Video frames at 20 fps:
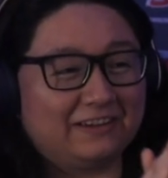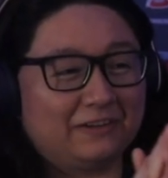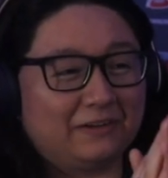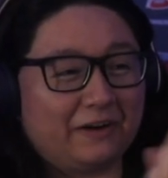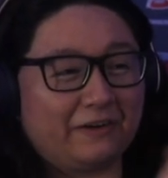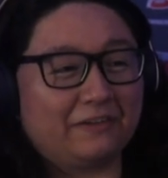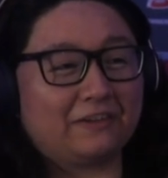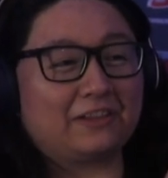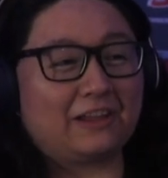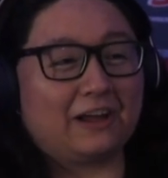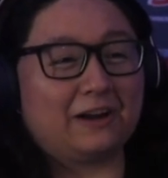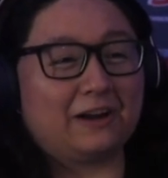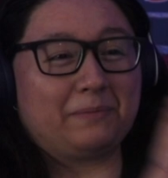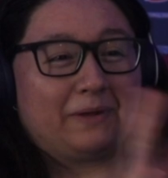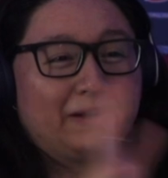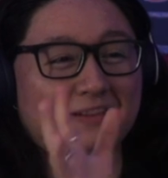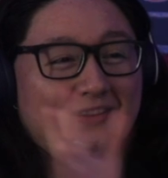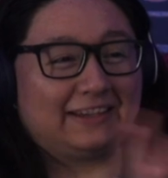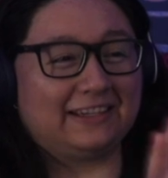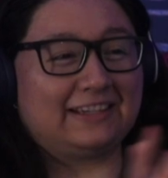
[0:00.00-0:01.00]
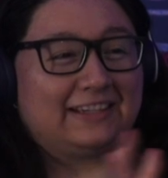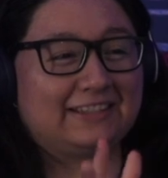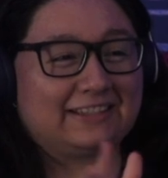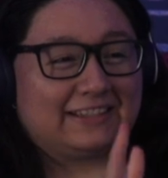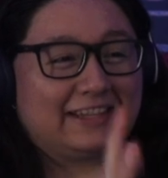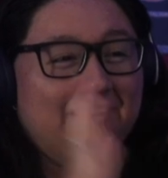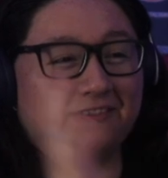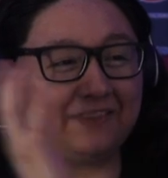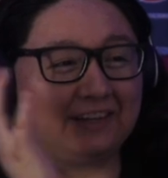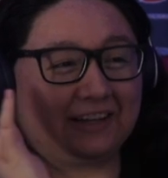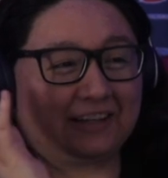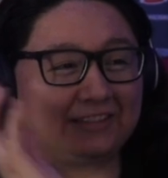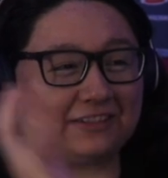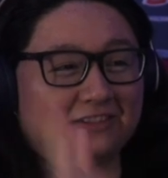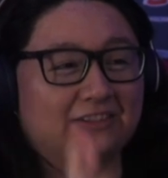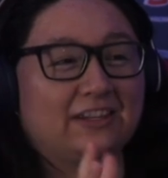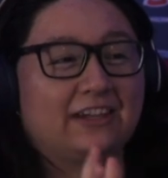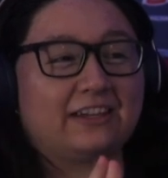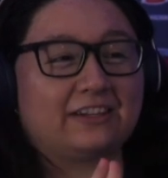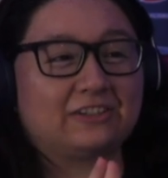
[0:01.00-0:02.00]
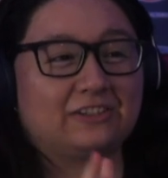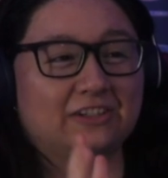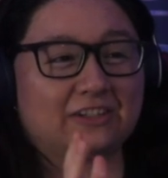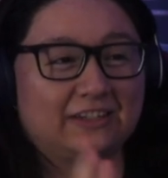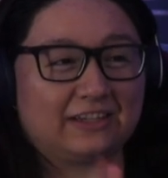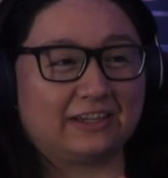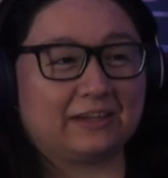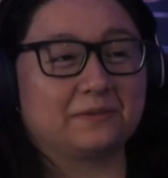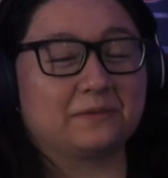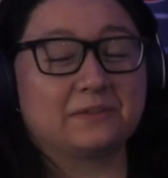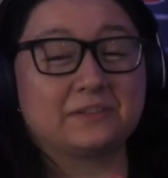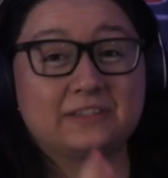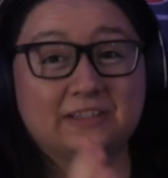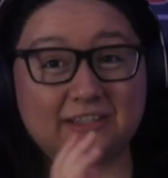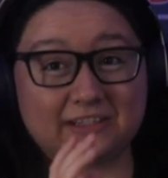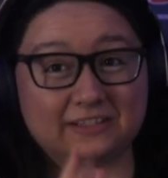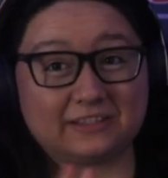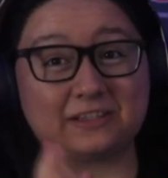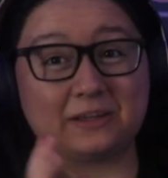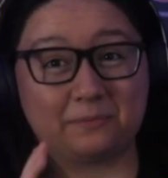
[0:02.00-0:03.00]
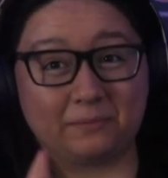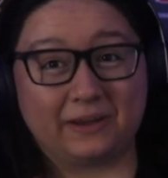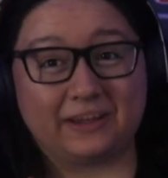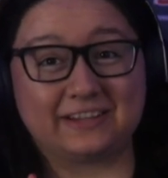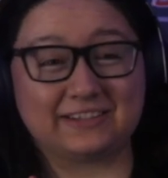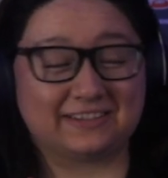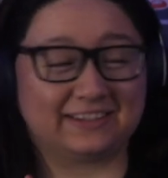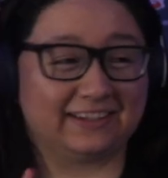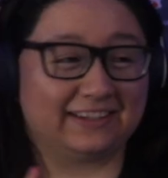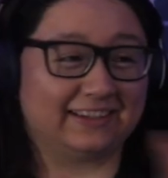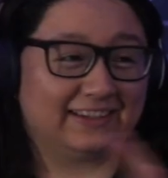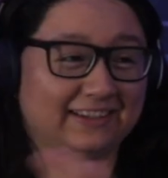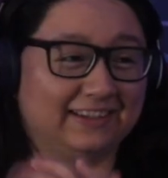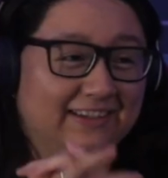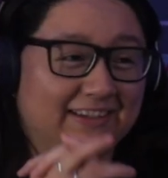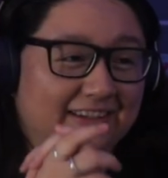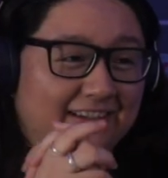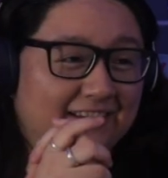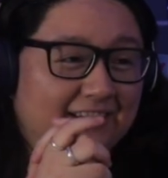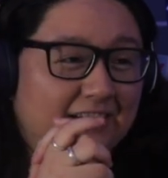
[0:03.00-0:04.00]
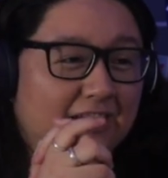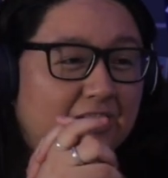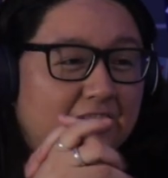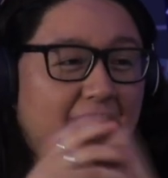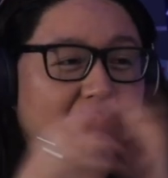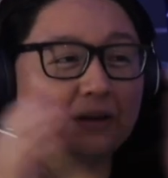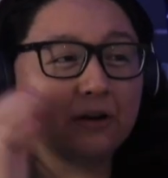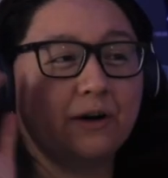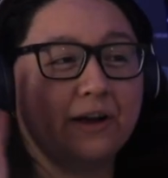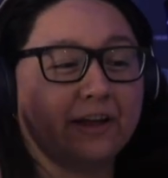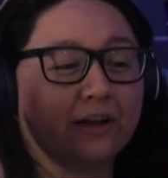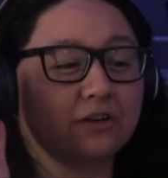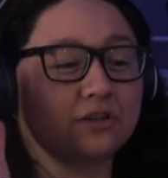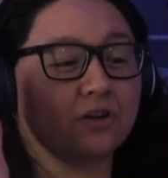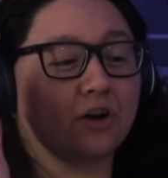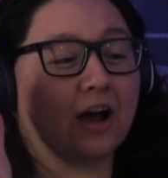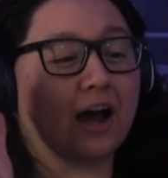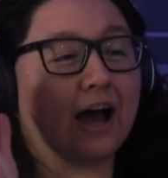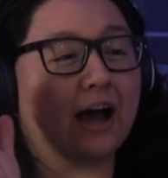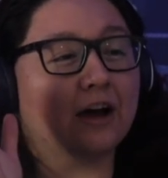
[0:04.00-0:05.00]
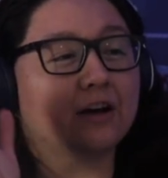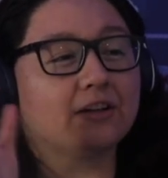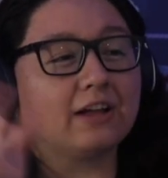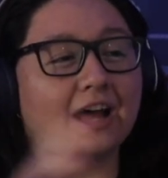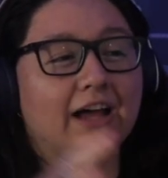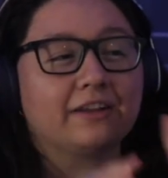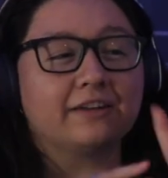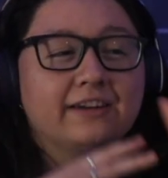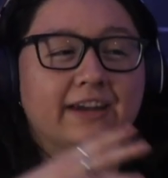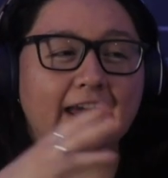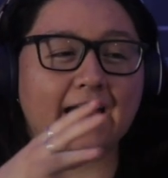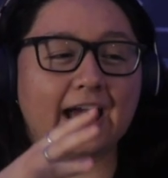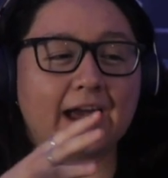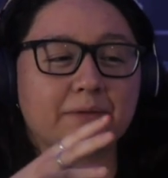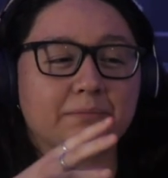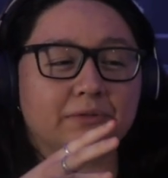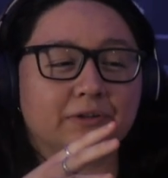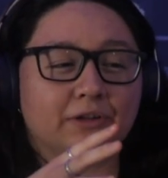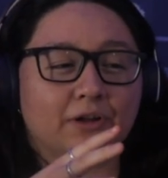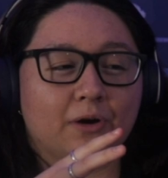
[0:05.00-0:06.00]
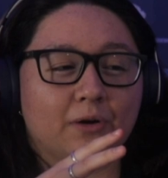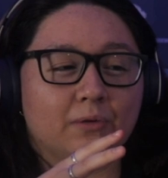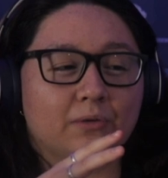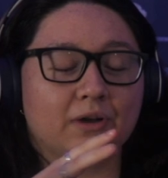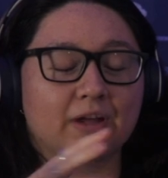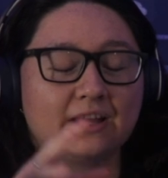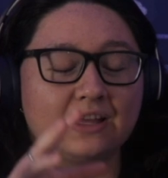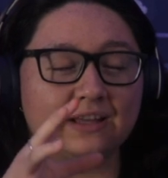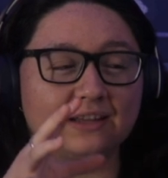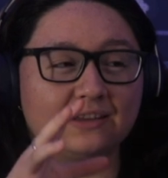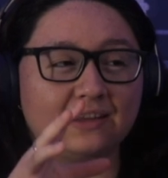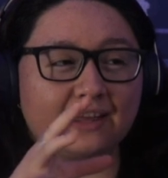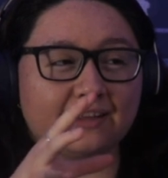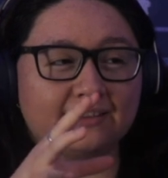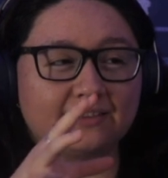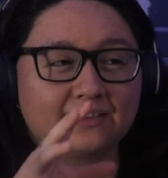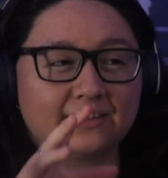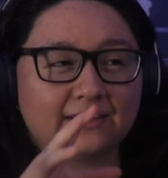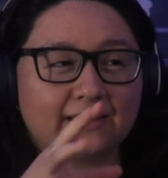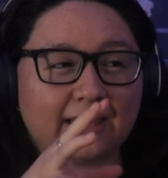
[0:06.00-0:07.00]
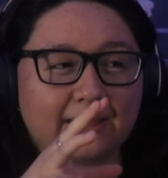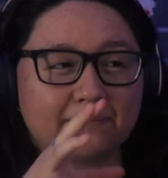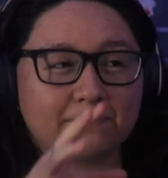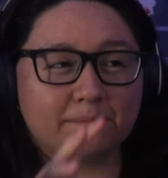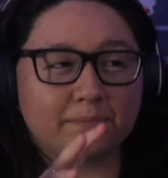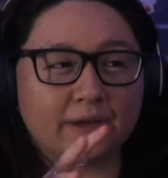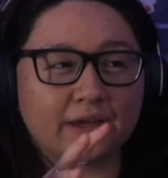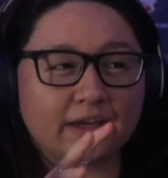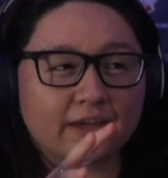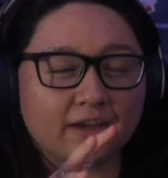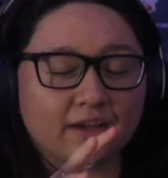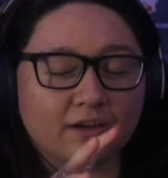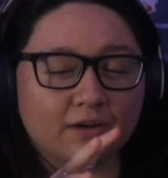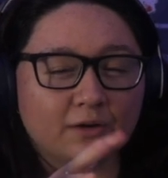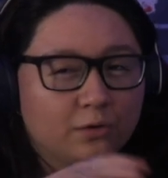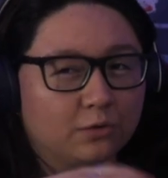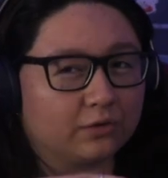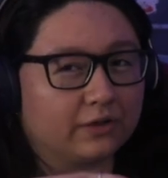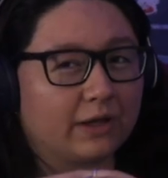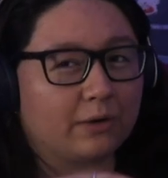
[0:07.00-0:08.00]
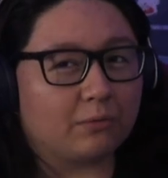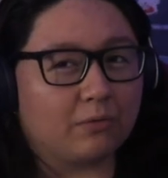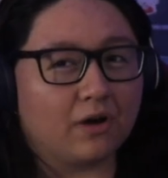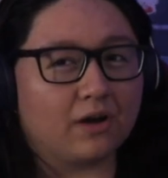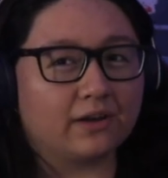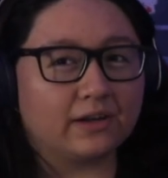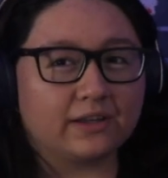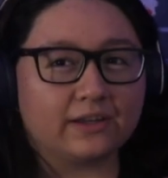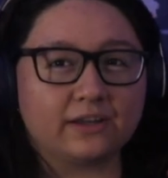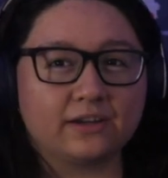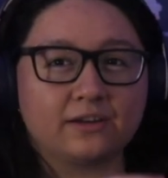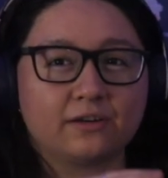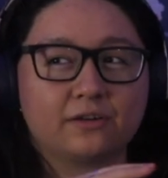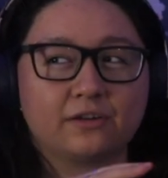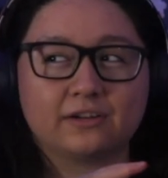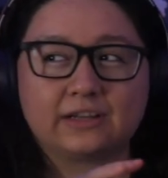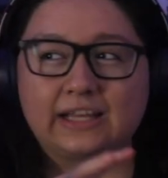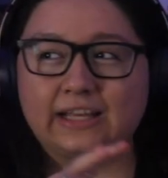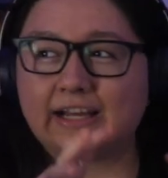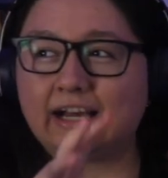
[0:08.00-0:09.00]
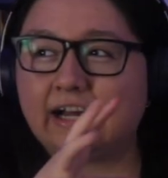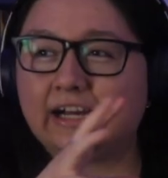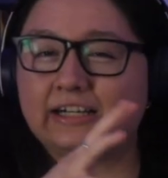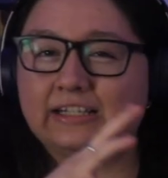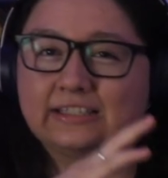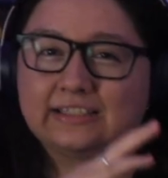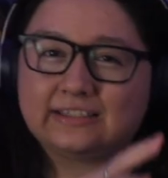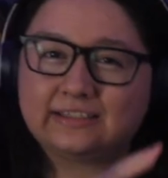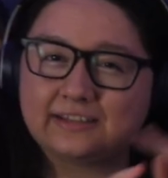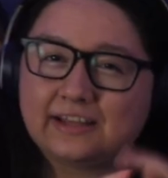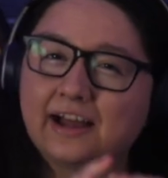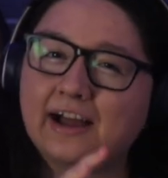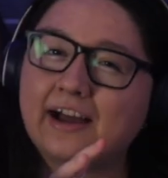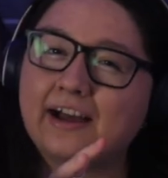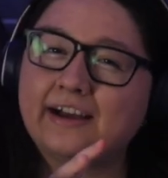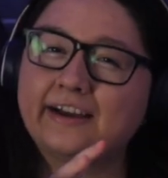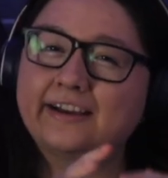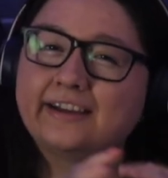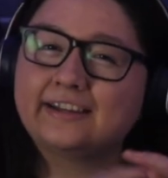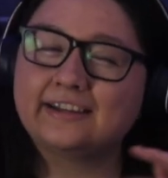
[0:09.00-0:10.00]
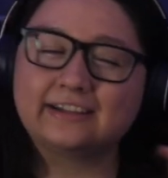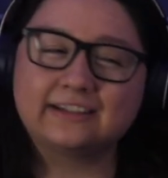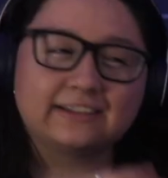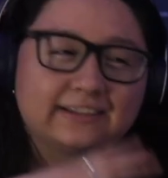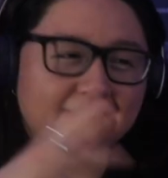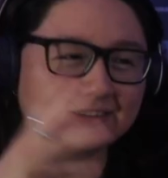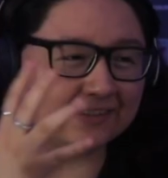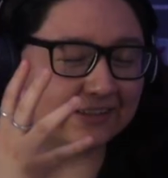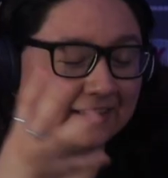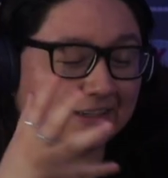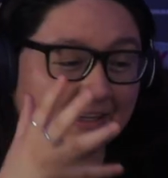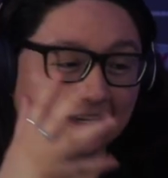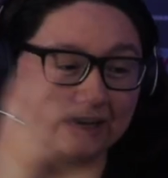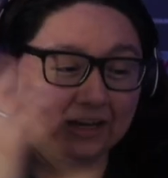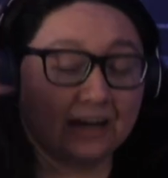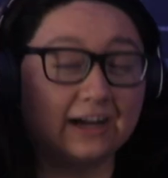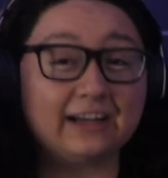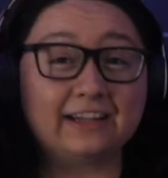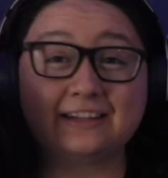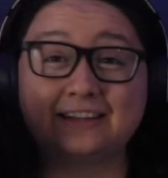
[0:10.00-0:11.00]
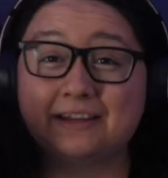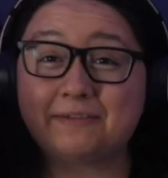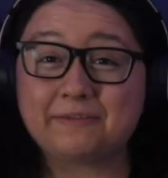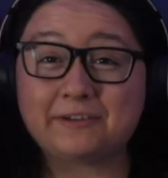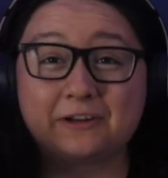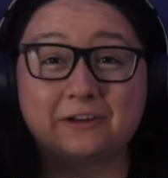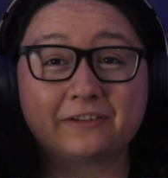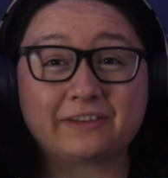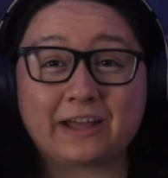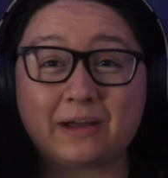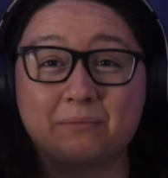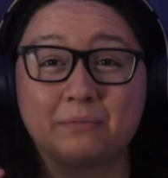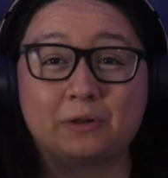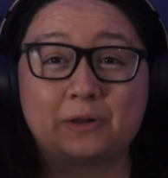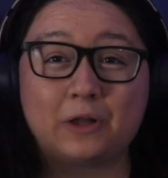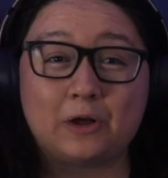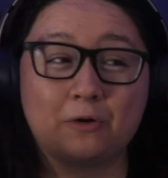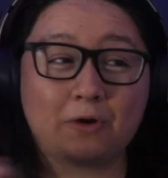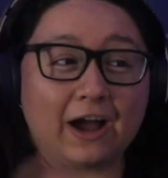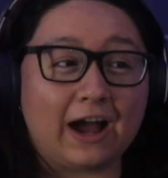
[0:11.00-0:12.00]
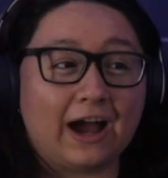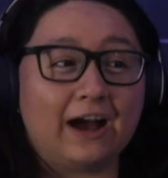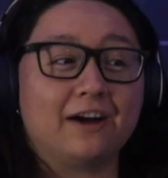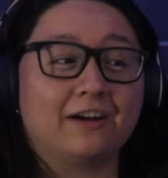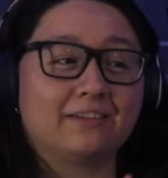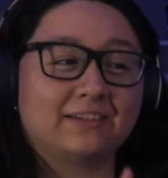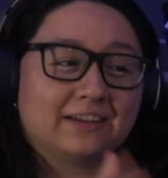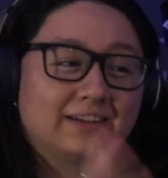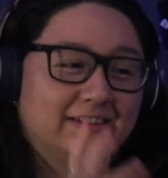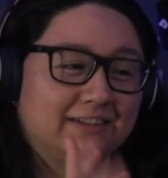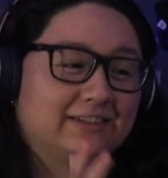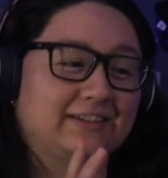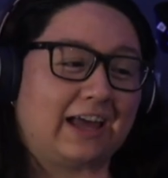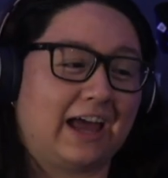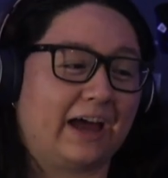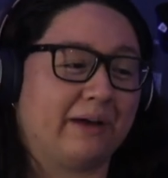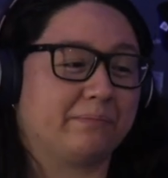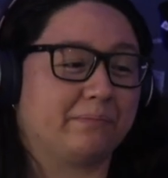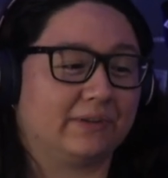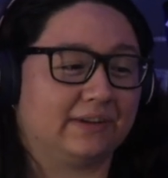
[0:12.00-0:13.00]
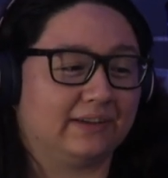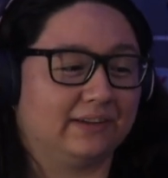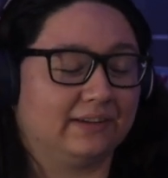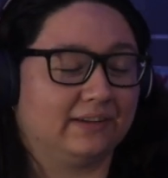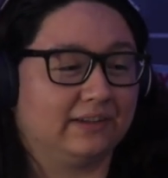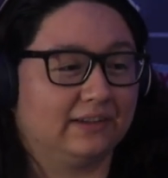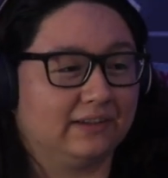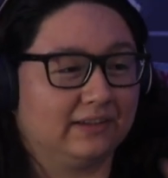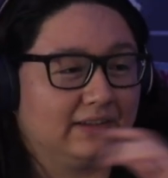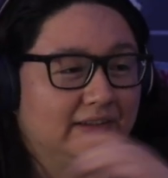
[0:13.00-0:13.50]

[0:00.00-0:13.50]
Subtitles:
Whoever about this, exchanging gifts is amazing. Wait, so how did it happen though? Like, did they pick who they wanted or they got assigned? Let me know down below, how did this happen?